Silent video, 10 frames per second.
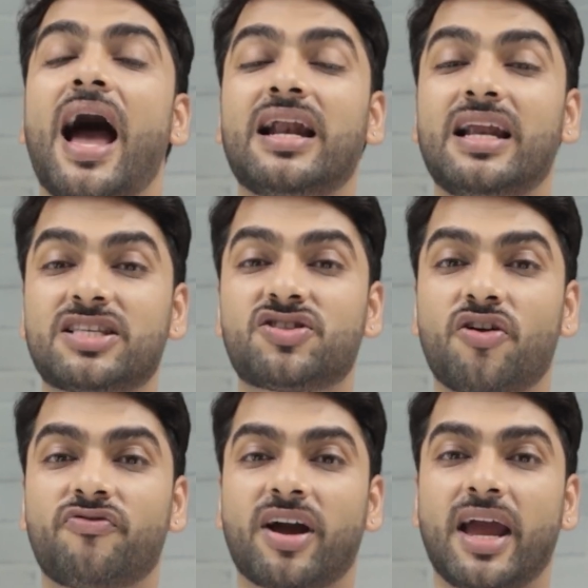And let's
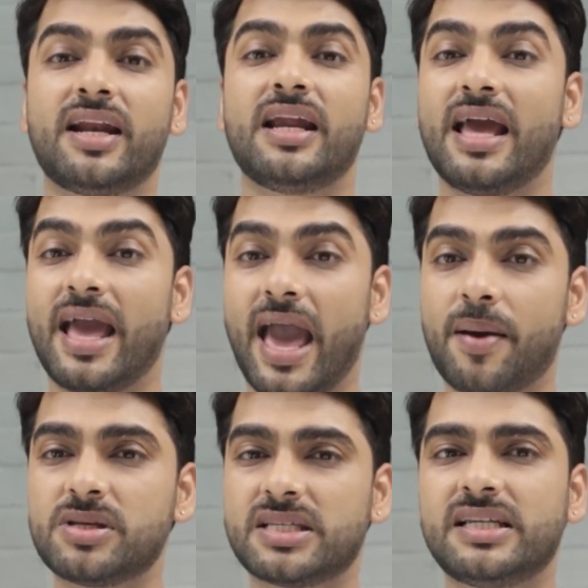not forget,
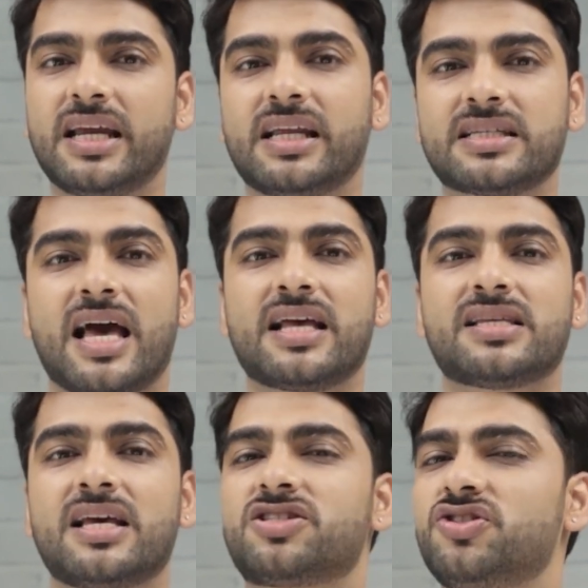MS in data
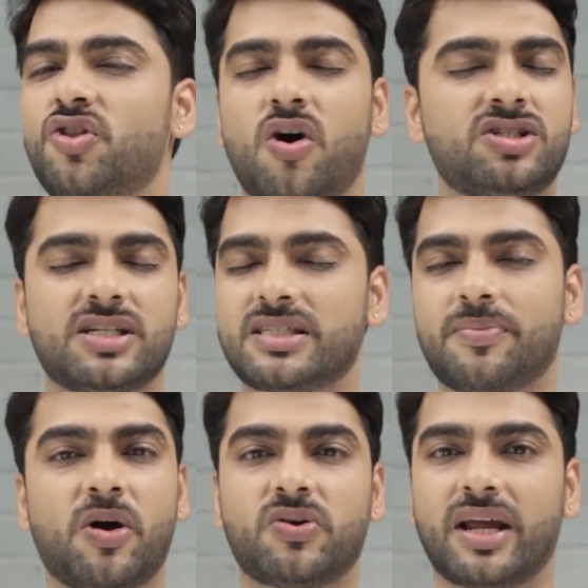science is not just
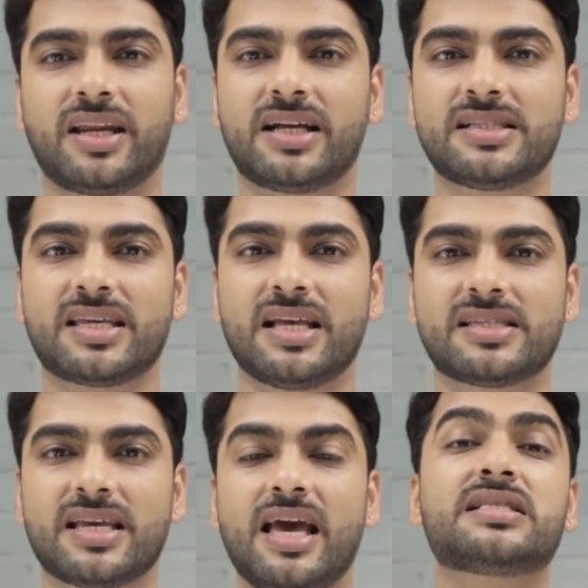about technical skills.